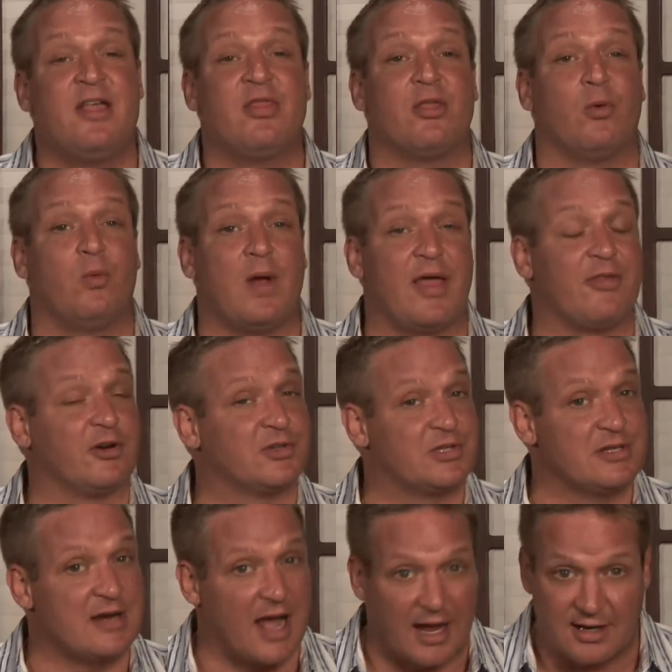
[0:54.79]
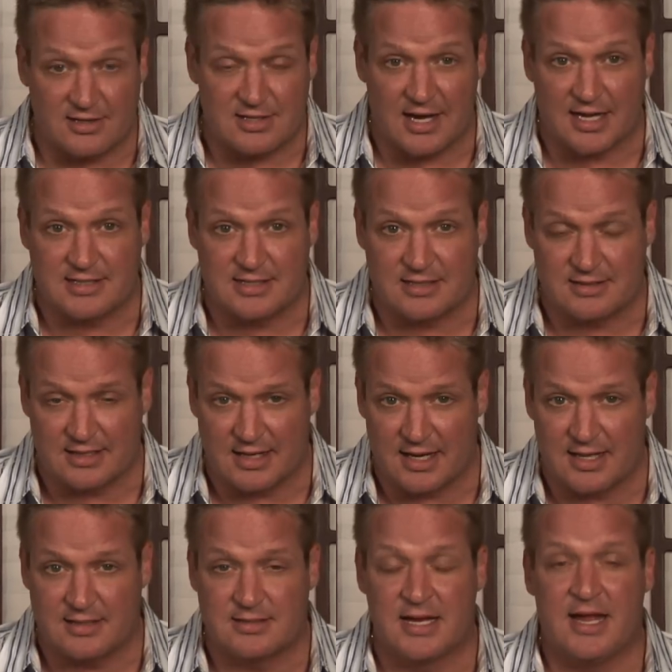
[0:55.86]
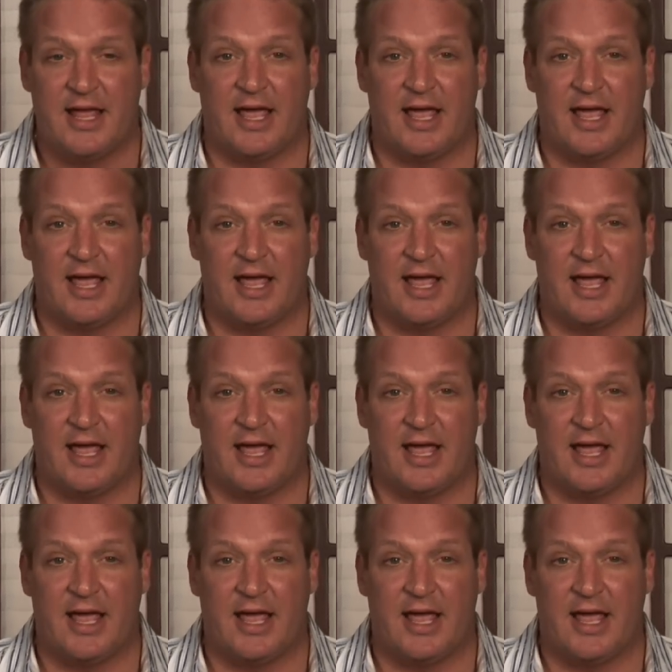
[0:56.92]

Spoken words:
The weather's not as nice as it is,